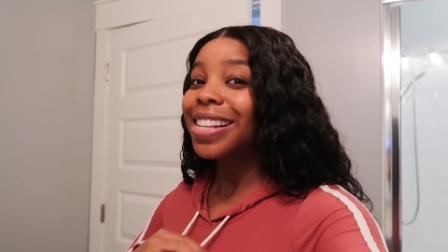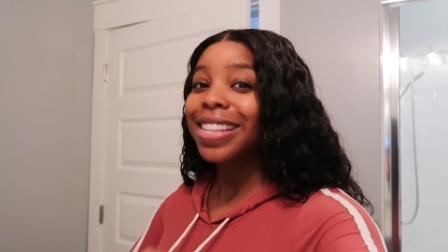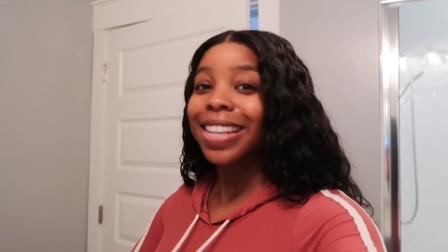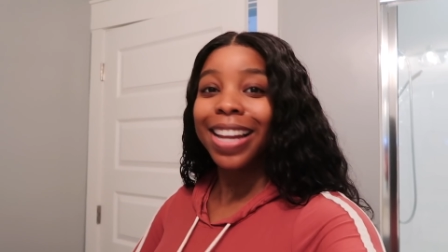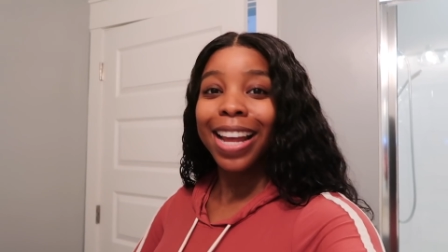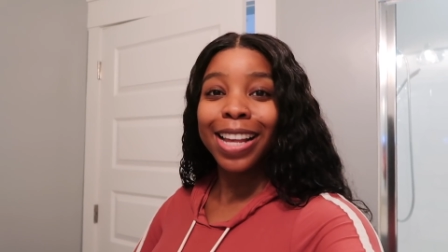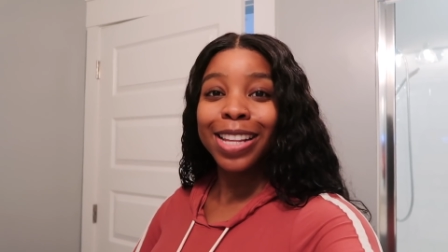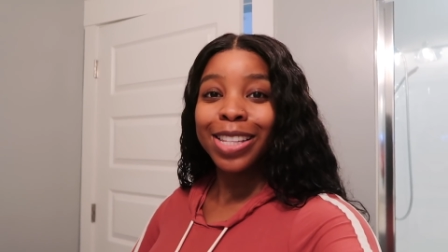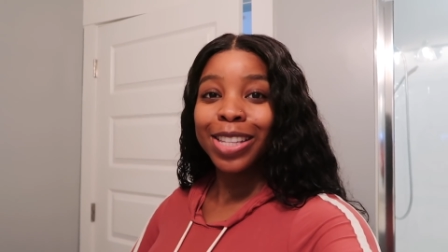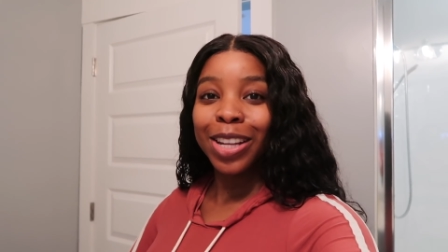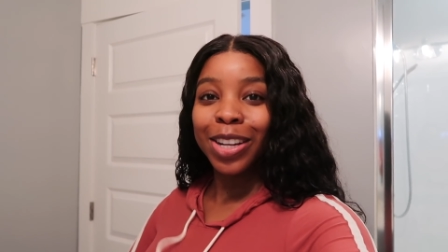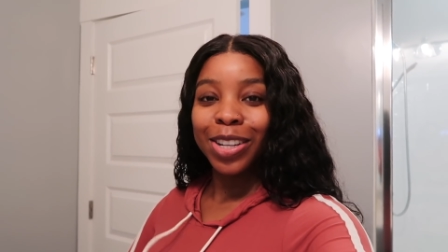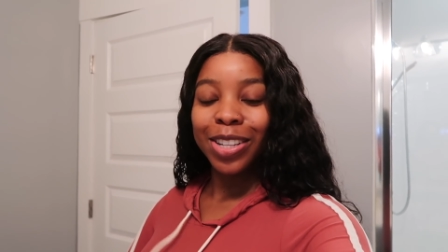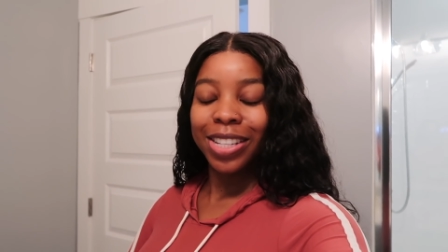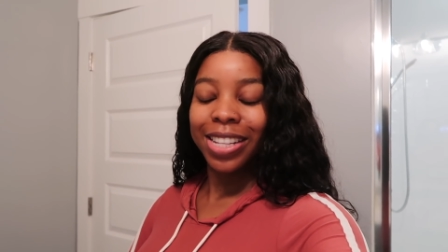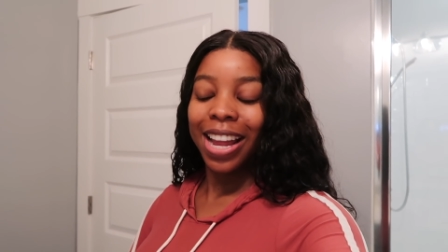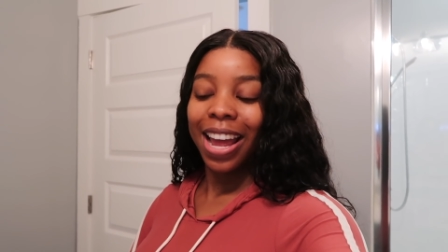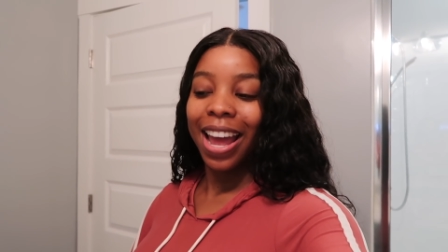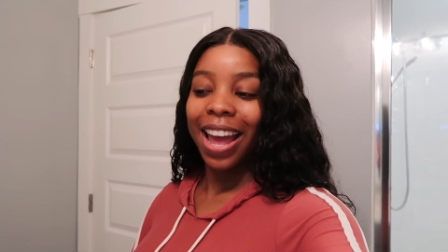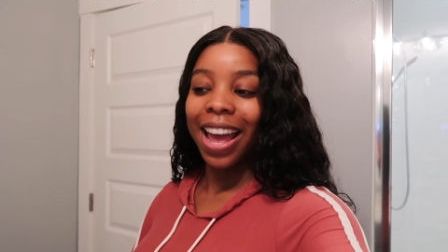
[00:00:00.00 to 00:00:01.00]
today's
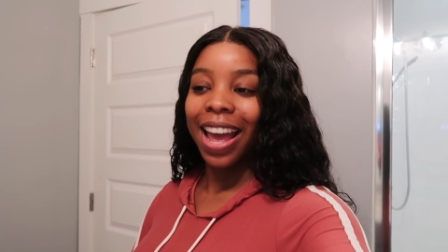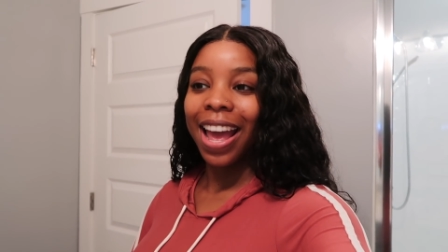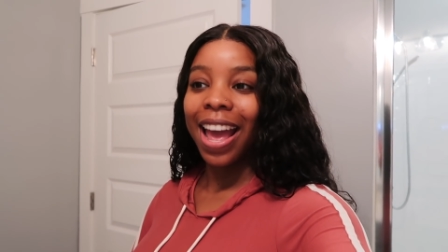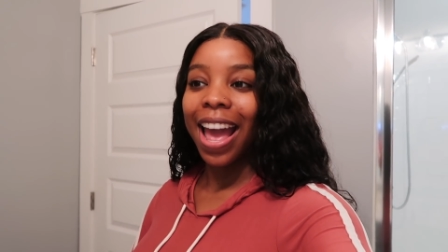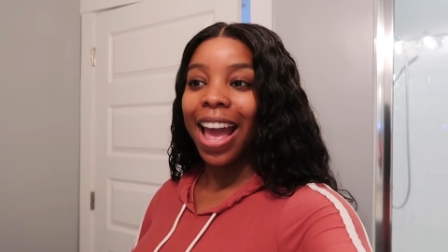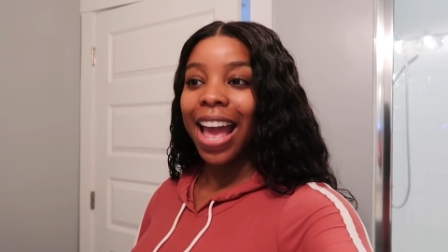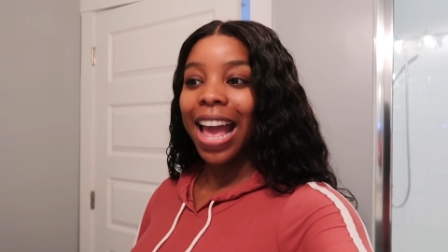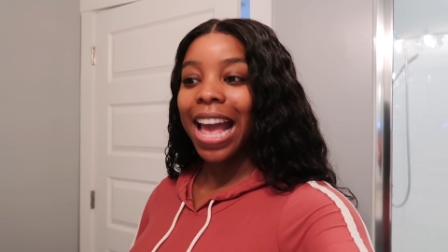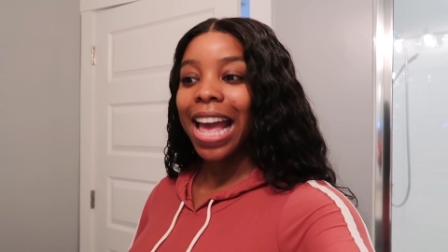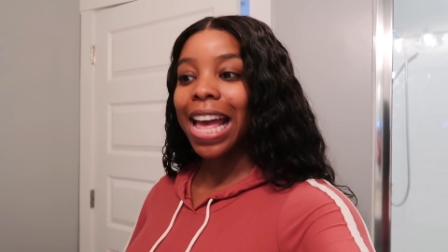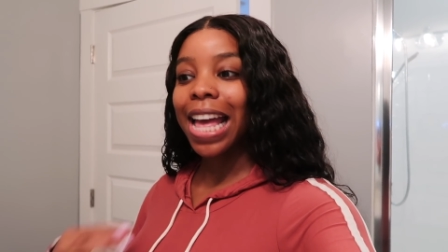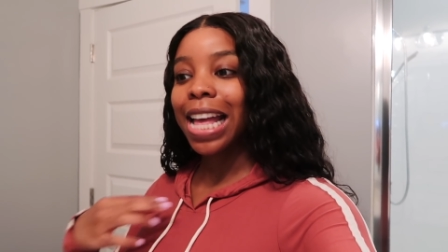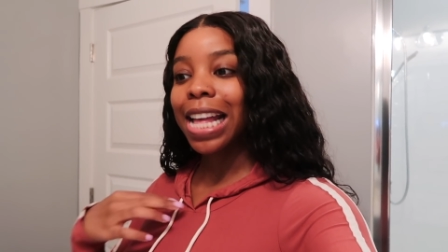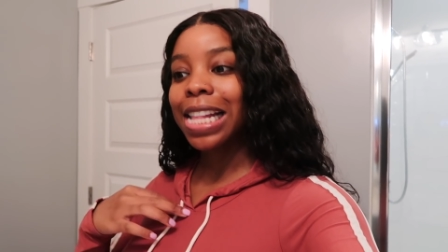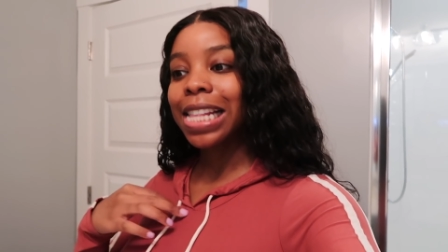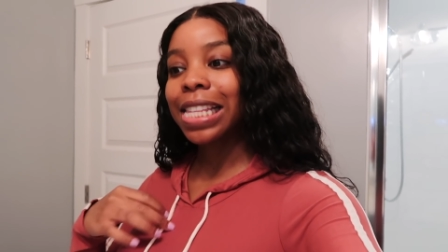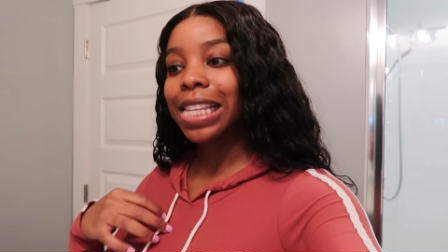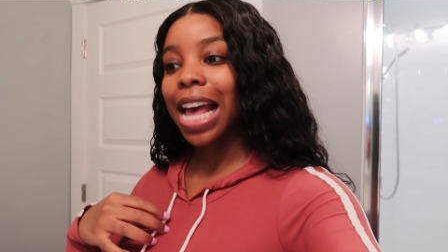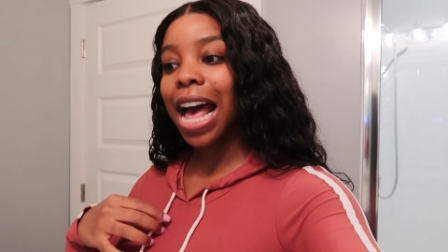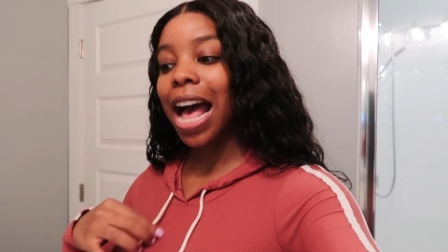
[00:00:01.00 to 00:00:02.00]
thursday
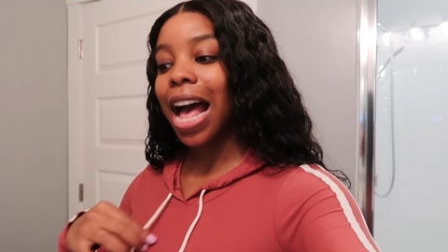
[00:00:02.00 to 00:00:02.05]
and